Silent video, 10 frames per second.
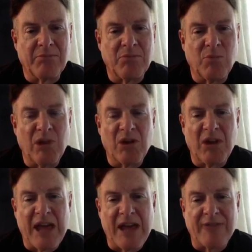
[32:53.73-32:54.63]
we don't
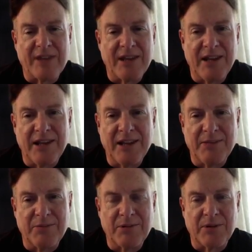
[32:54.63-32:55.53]
have
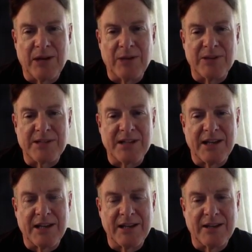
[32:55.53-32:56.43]
any, what I would
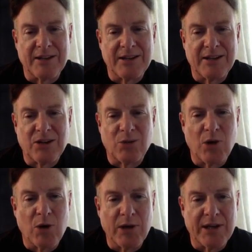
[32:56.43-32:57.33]
say,
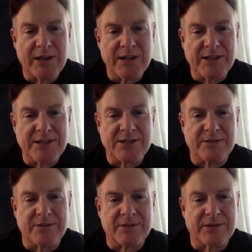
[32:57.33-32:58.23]
quotas
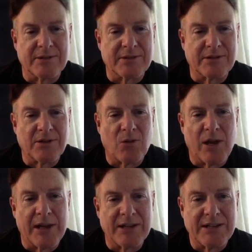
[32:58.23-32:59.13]
or
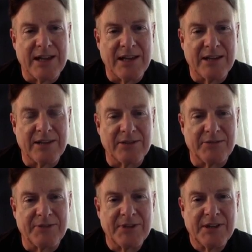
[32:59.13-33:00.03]
quantitative
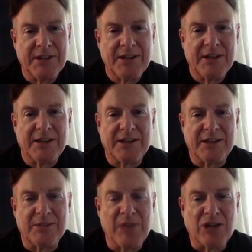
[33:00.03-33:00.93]

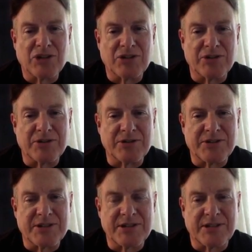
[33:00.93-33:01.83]

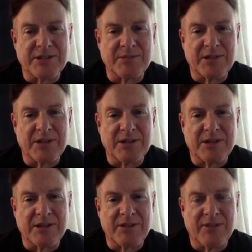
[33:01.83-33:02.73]
measures
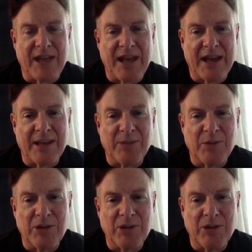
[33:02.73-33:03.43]
of that. I mean,